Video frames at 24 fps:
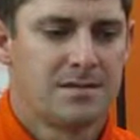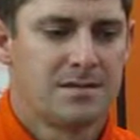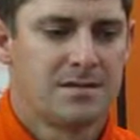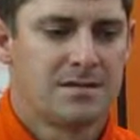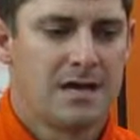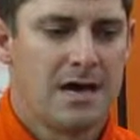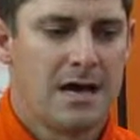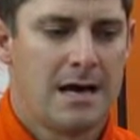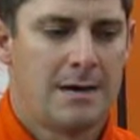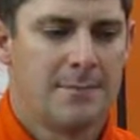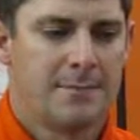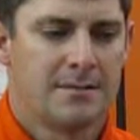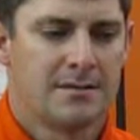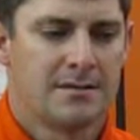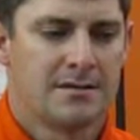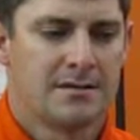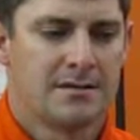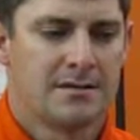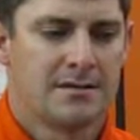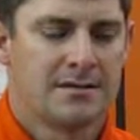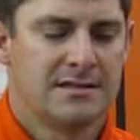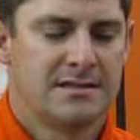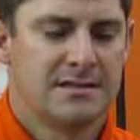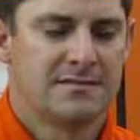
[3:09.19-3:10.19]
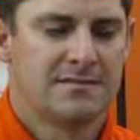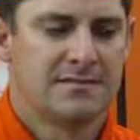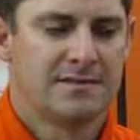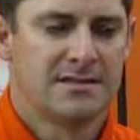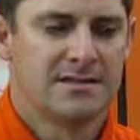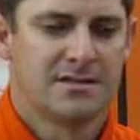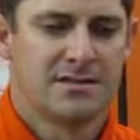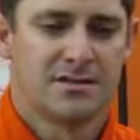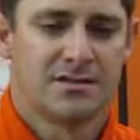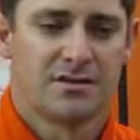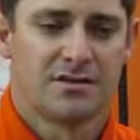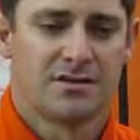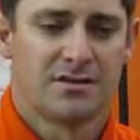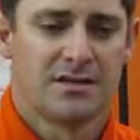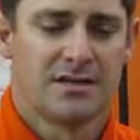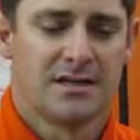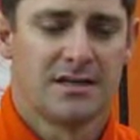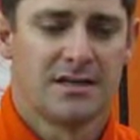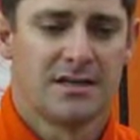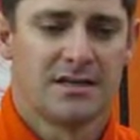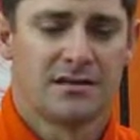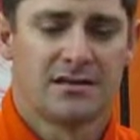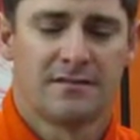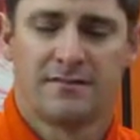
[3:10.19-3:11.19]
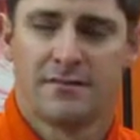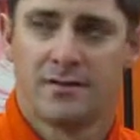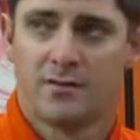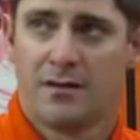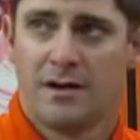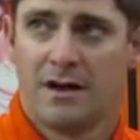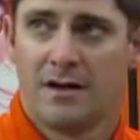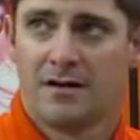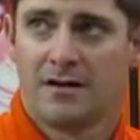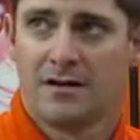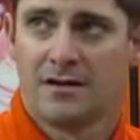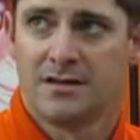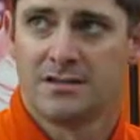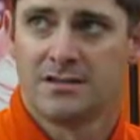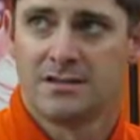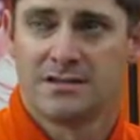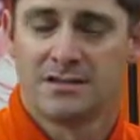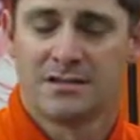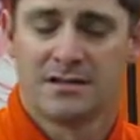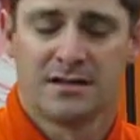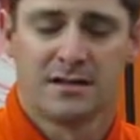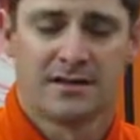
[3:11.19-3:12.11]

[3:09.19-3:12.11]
top in defense in their league in a few areas.